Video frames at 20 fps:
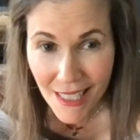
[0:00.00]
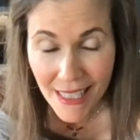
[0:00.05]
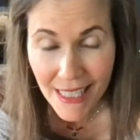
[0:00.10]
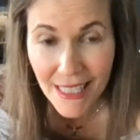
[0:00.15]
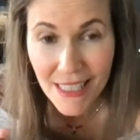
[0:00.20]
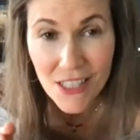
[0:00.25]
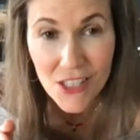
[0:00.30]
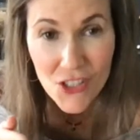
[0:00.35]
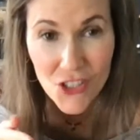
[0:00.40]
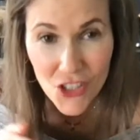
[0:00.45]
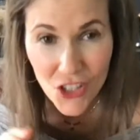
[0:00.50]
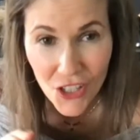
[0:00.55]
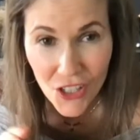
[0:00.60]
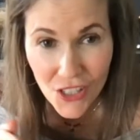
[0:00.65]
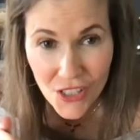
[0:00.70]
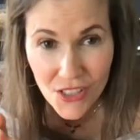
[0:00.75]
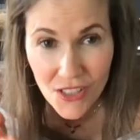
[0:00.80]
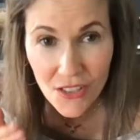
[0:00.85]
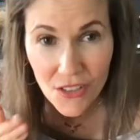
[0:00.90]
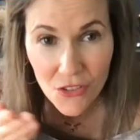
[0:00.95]
It's
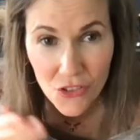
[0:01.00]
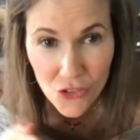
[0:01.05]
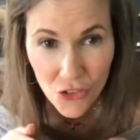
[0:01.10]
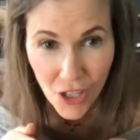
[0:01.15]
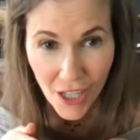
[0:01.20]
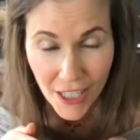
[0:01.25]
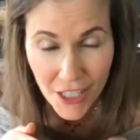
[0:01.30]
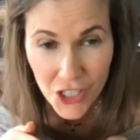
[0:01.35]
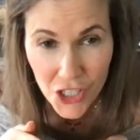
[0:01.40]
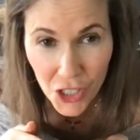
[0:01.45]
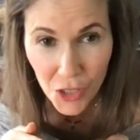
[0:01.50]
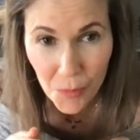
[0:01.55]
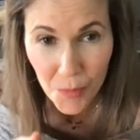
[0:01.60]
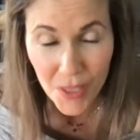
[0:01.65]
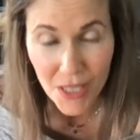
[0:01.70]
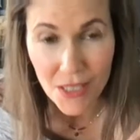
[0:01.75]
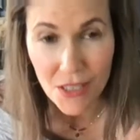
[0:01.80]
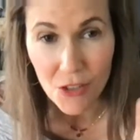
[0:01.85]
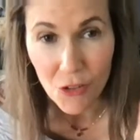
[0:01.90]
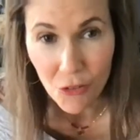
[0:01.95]
just dried
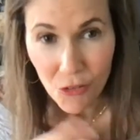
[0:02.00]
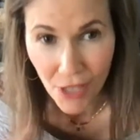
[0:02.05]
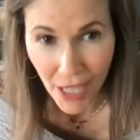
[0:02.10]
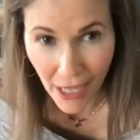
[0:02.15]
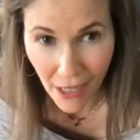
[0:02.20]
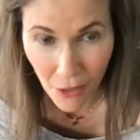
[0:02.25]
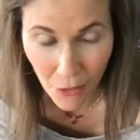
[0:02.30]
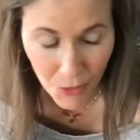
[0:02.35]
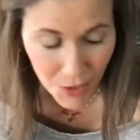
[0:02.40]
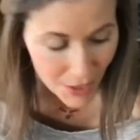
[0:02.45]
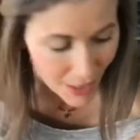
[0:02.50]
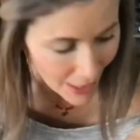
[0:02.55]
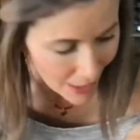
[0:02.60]
chickpeas ground.